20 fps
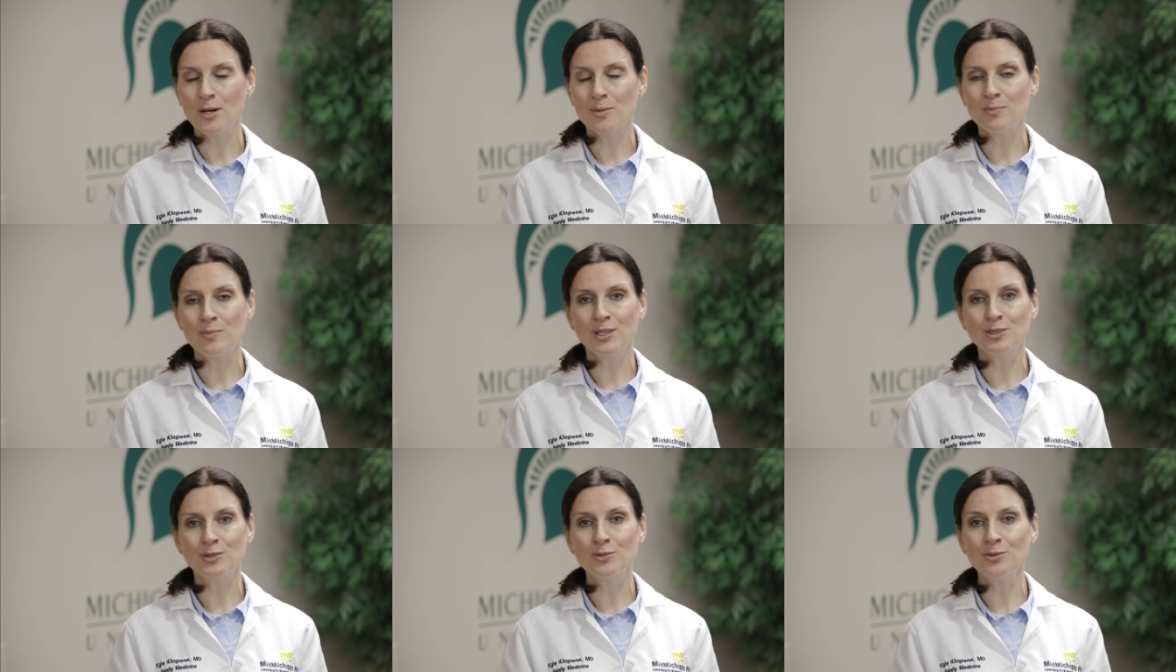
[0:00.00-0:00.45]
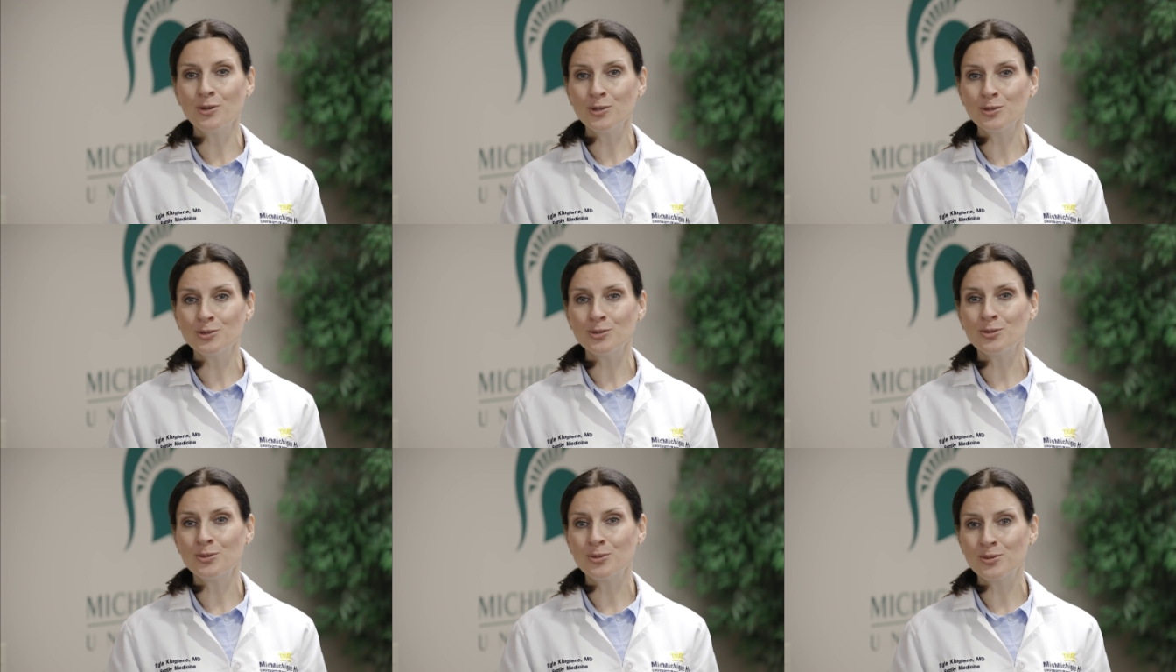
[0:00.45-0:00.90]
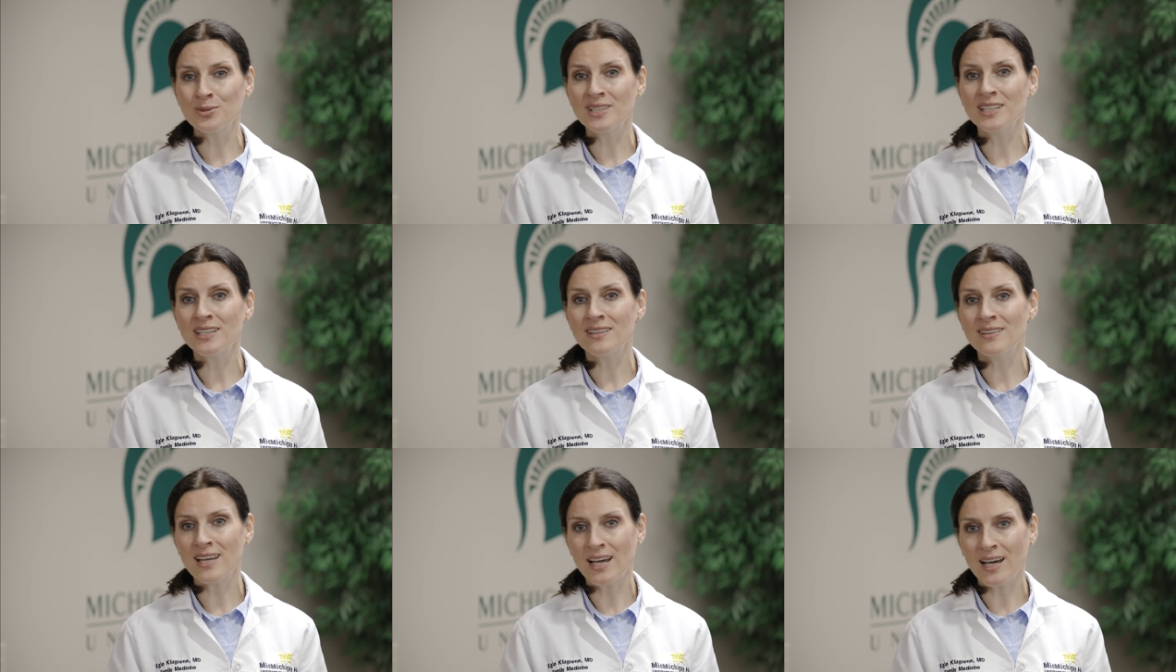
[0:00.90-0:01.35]
But not
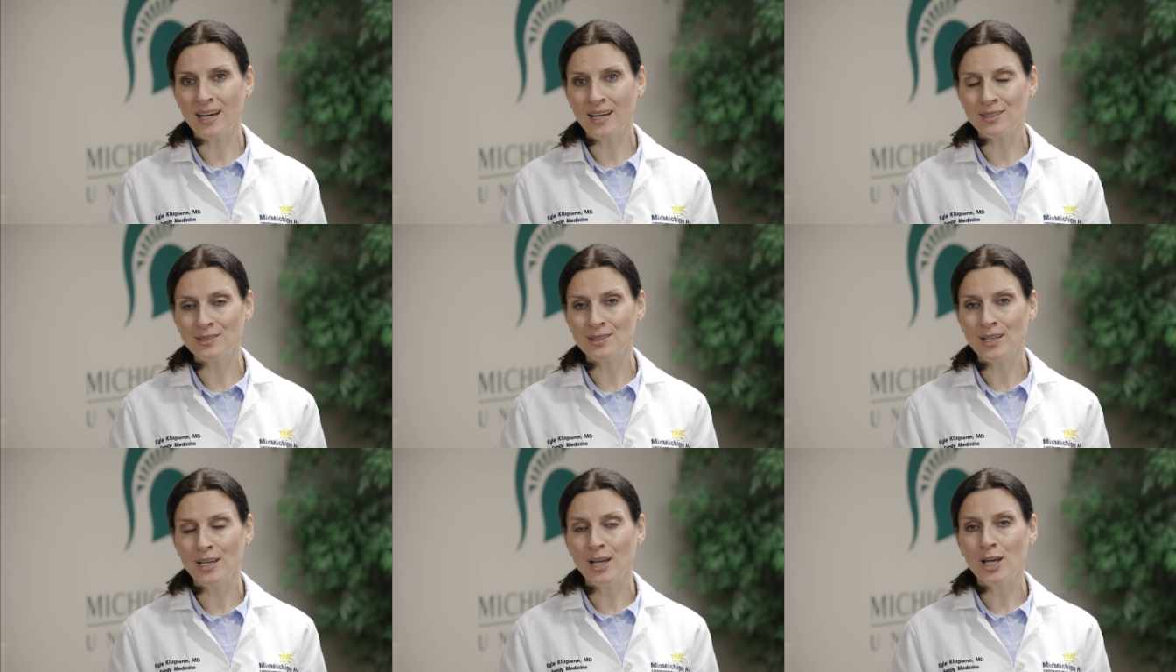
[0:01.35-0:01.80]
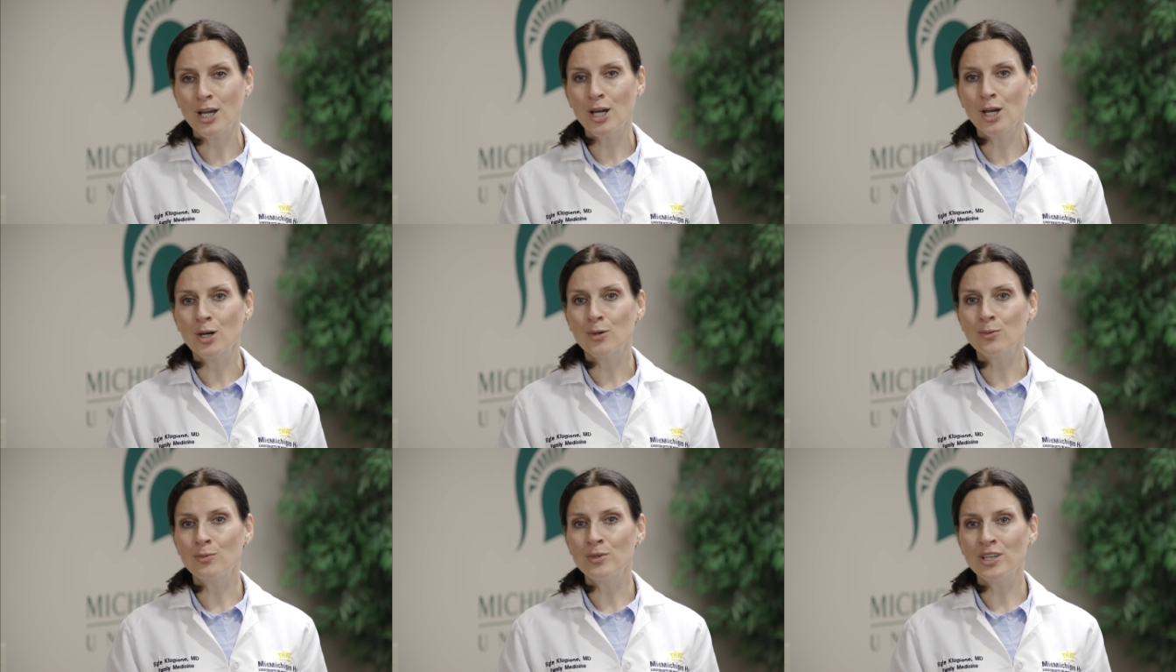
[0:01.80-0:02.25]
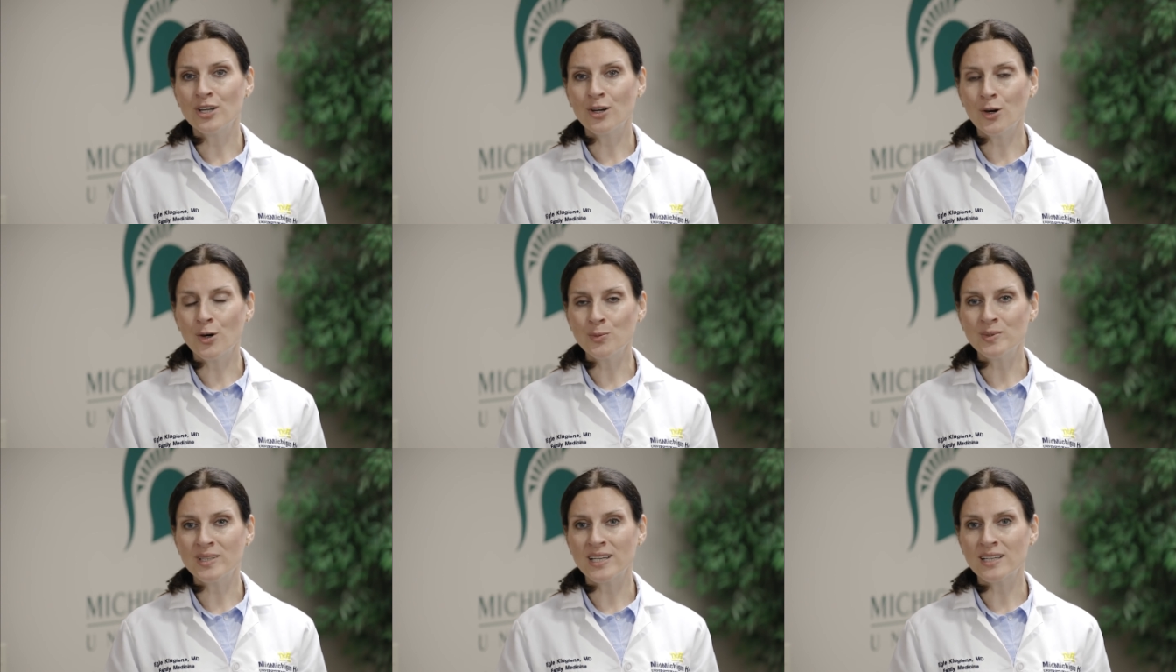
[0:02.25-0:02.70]
only that, we
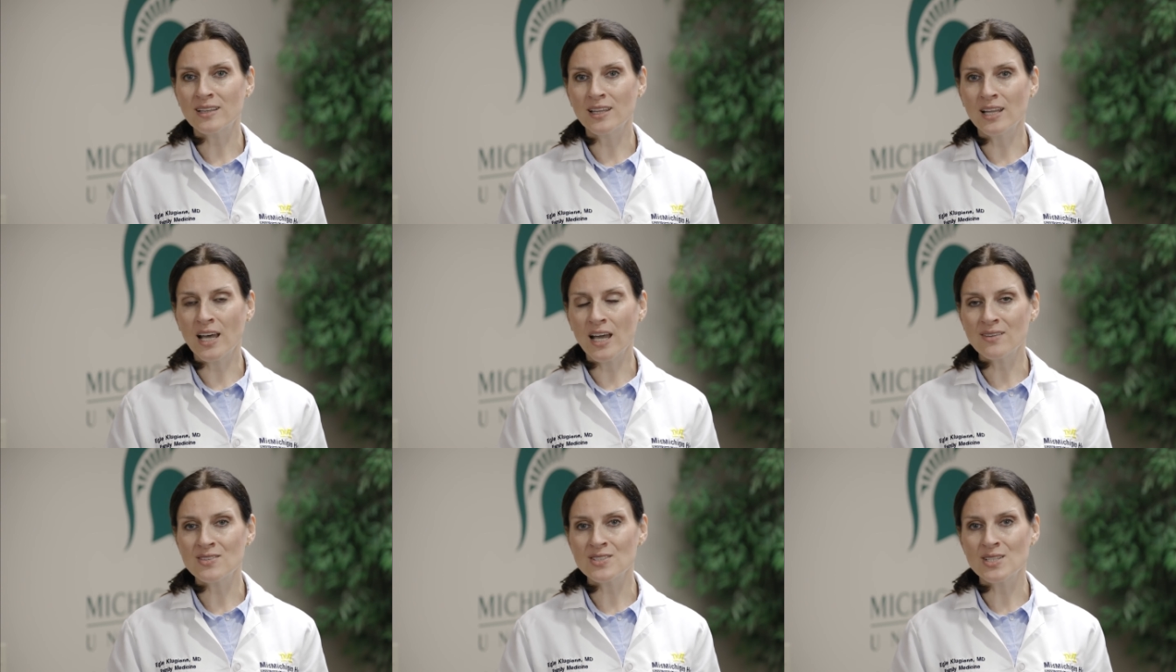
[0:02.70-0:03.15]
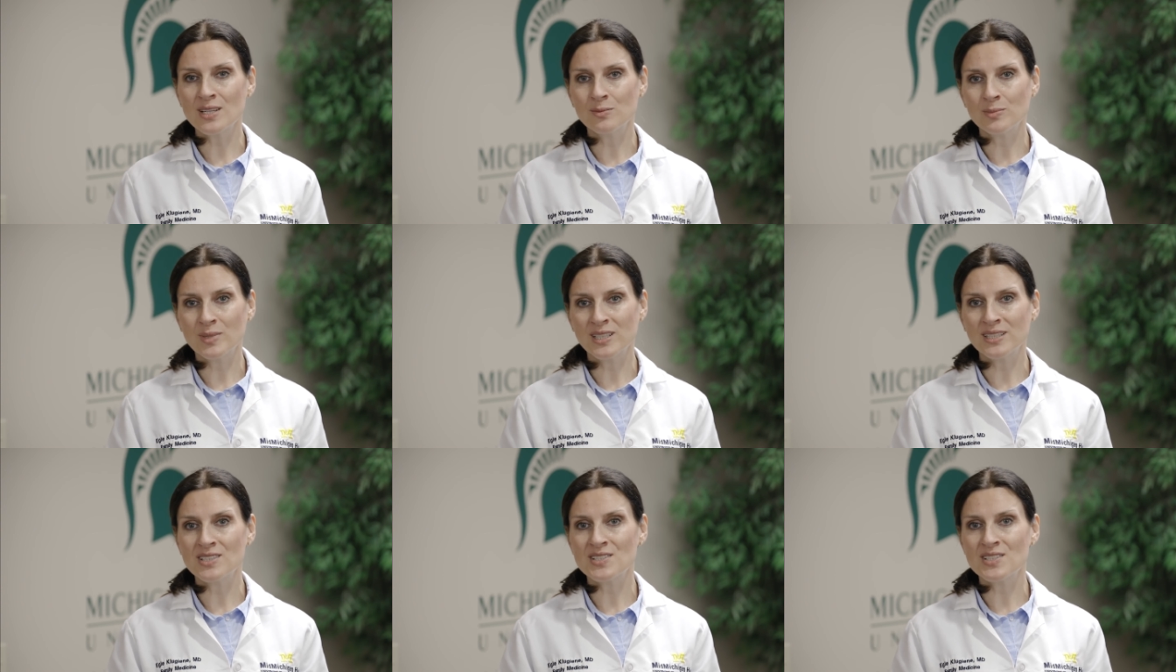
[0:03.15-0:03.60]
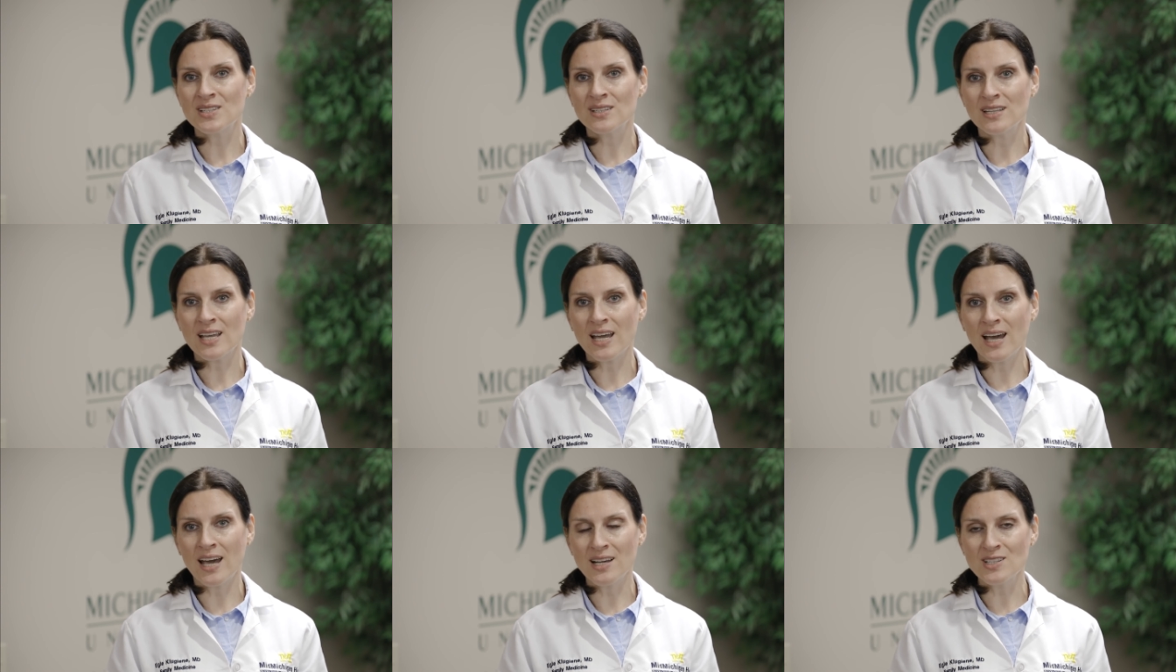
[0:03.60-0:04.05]
hope that lifestyle
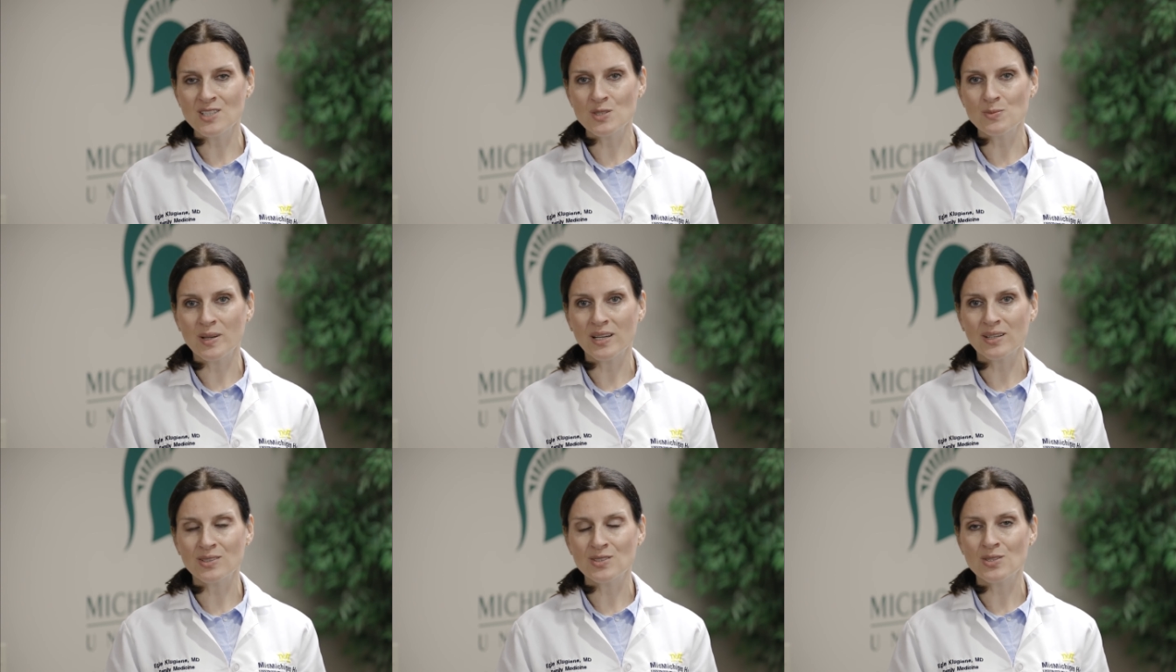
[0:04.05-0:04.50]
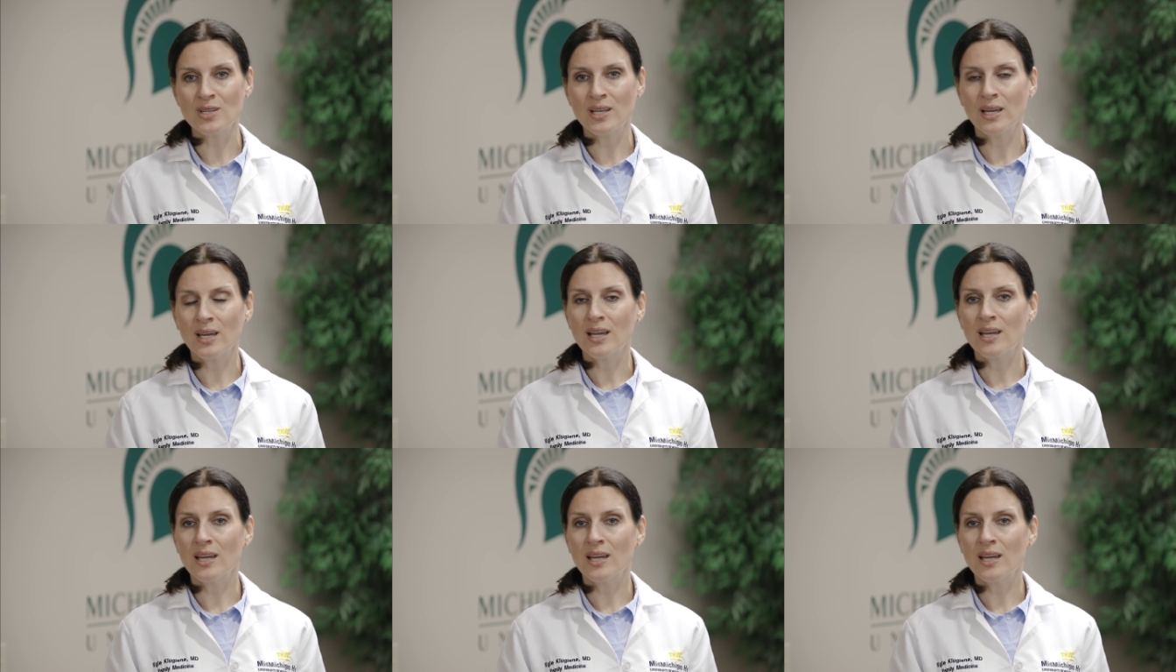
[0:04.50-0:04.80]
medicine aspects